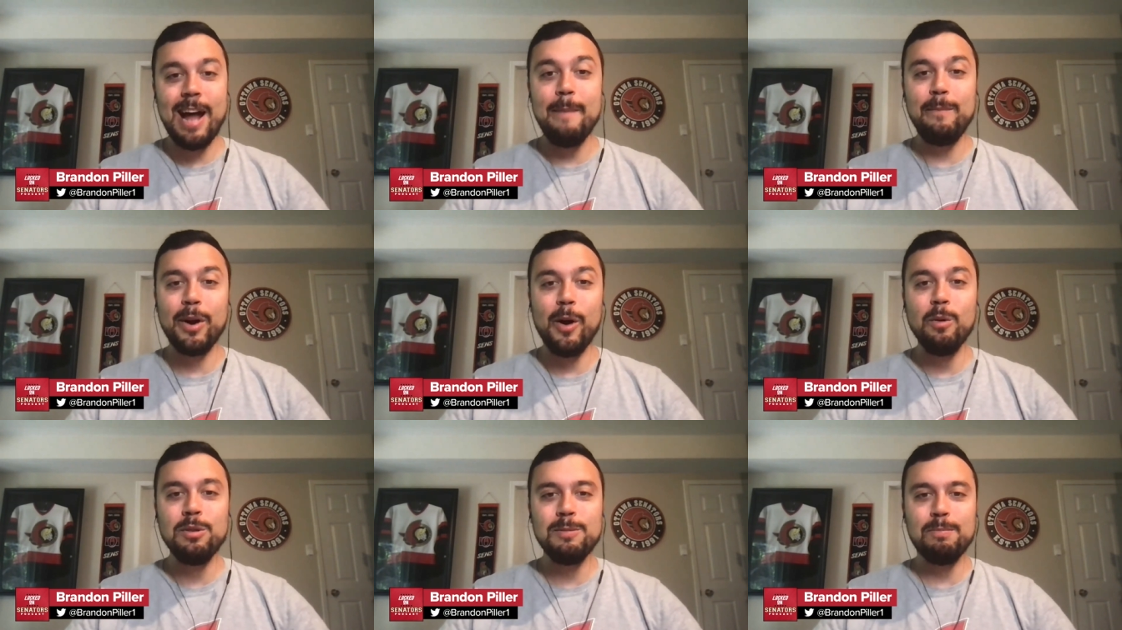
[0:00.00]
I'm your
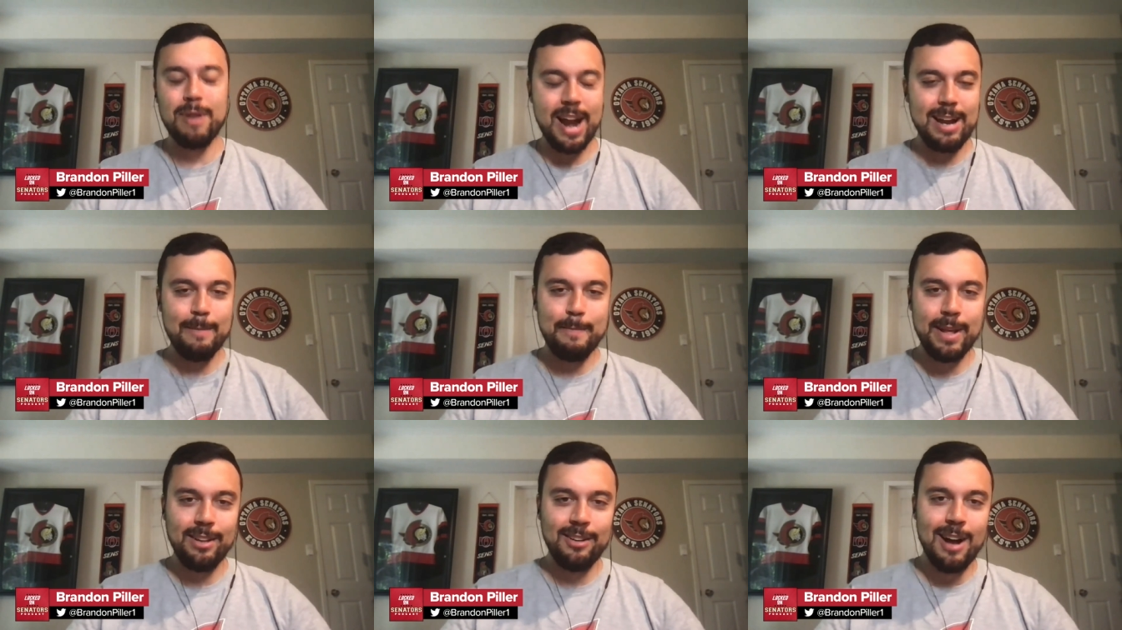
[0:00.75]
host, Brandon
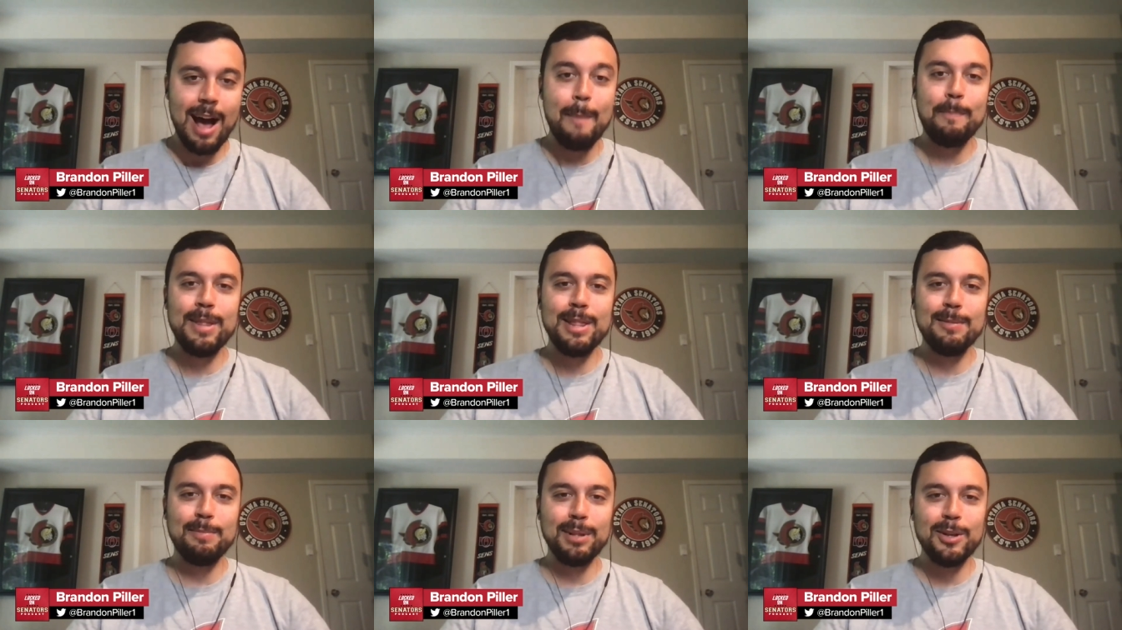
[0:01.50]
Piller, up in
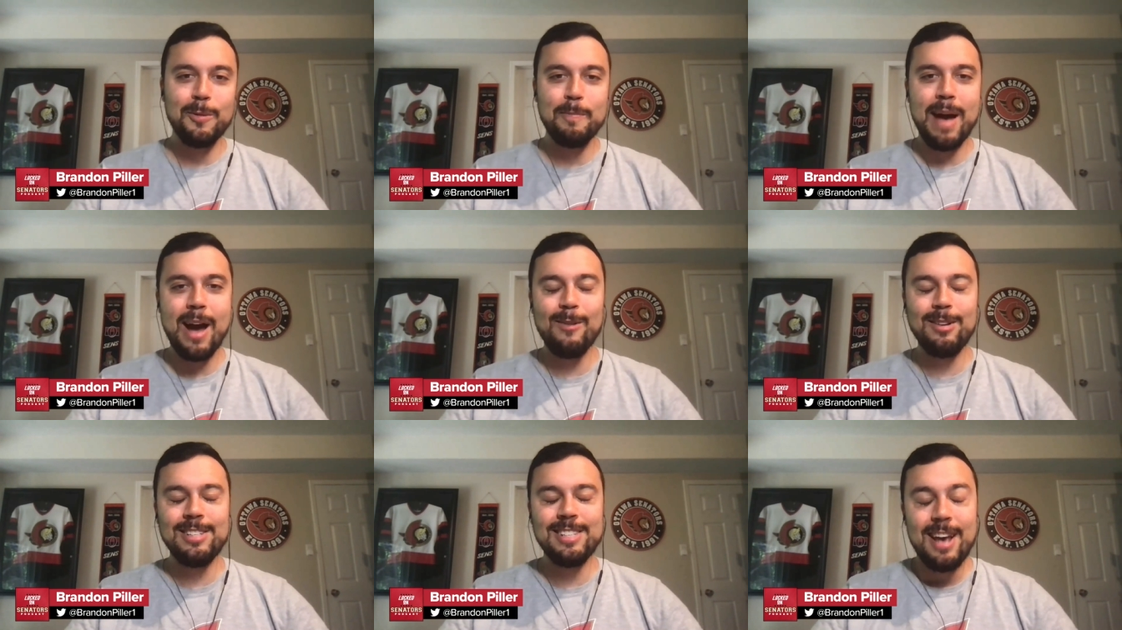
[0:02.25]
the Blue
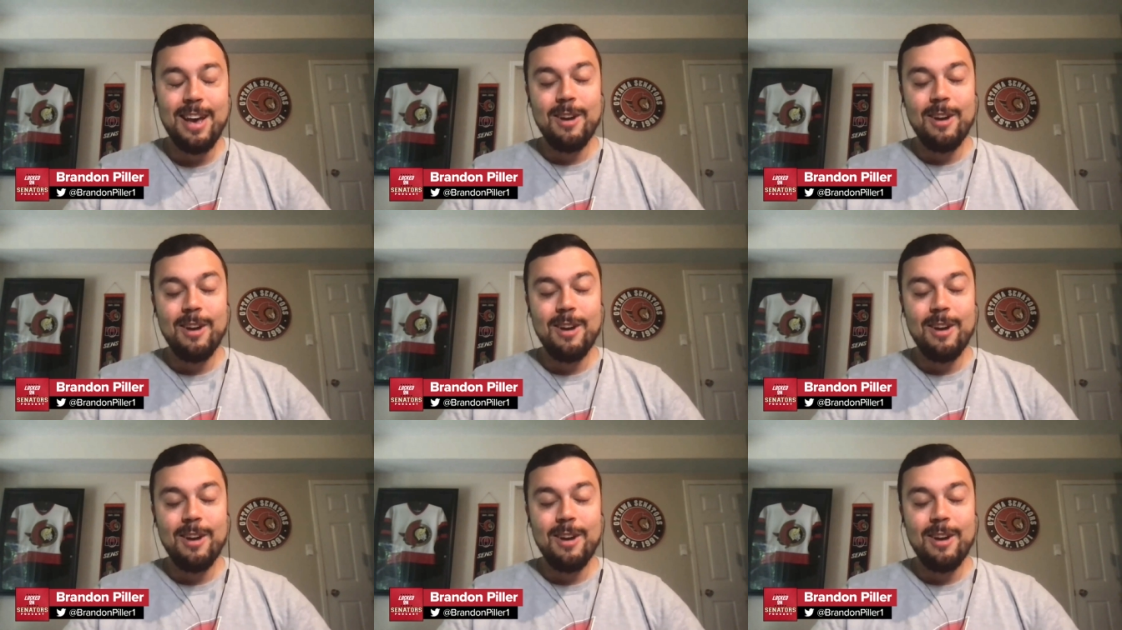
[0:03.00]
Mountains.